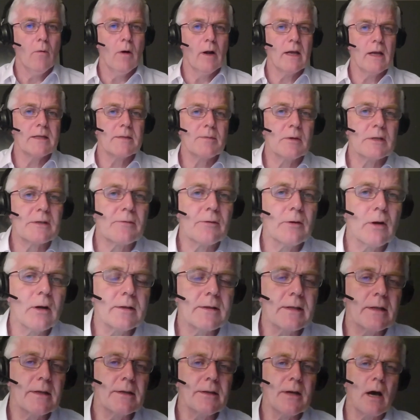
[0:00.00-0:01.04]
Well, I suppose for
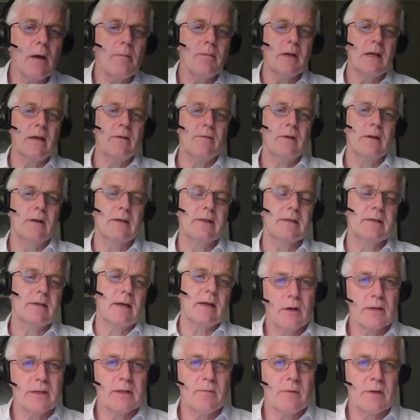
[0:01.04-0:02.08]
us, the top level is
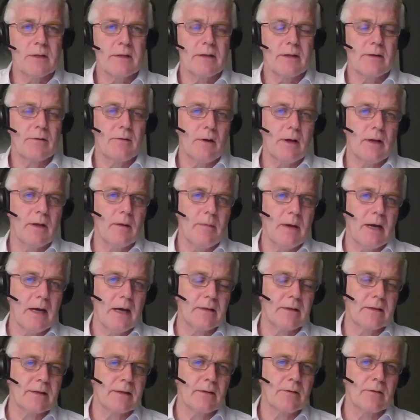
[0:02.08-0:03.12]
customers that are on a
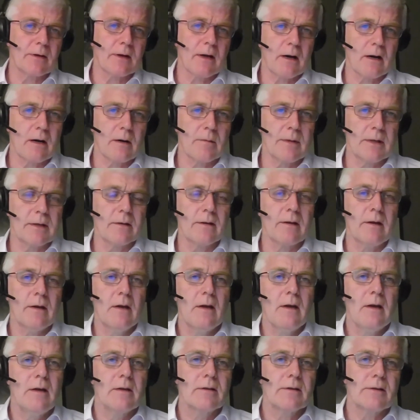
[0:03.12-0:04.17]
path to zero carbon.
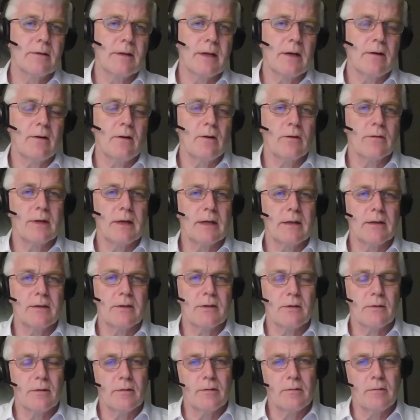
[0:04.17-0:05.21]
So they're looking
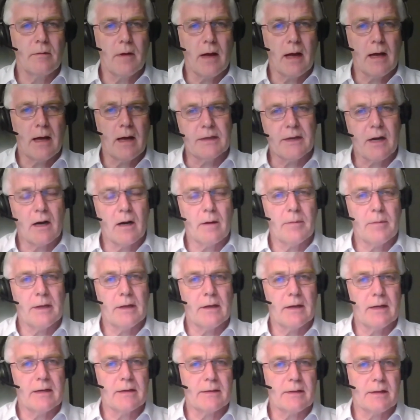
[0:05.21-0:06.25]
to
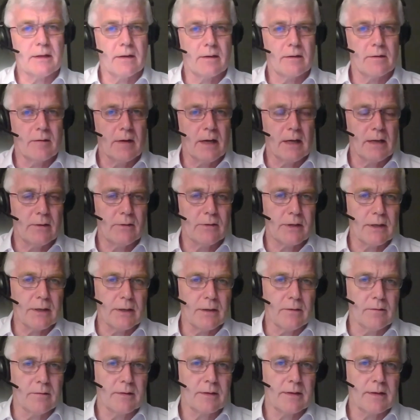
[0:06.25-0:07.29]
decarbonize their energy
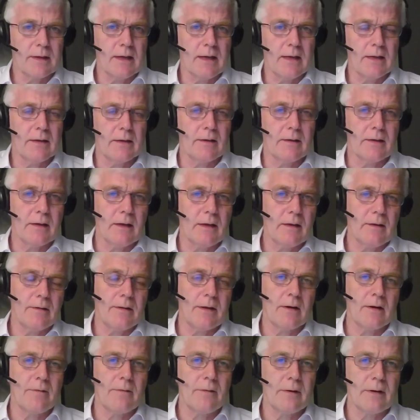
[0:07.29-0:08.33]
use and
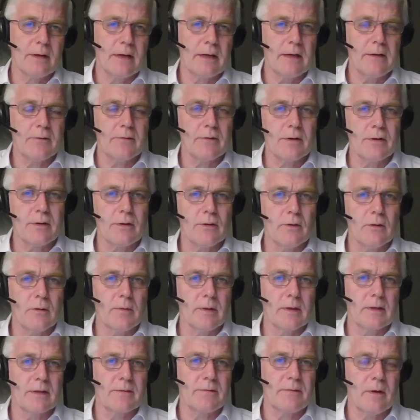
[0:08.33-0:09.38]
therefore need
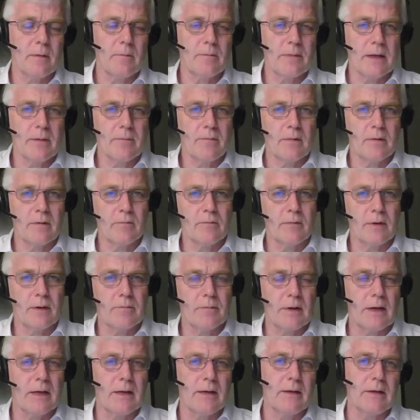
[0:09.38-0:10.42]
renewables from people
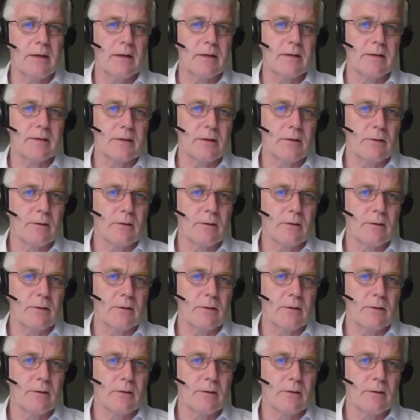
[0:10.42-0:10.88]
with wind and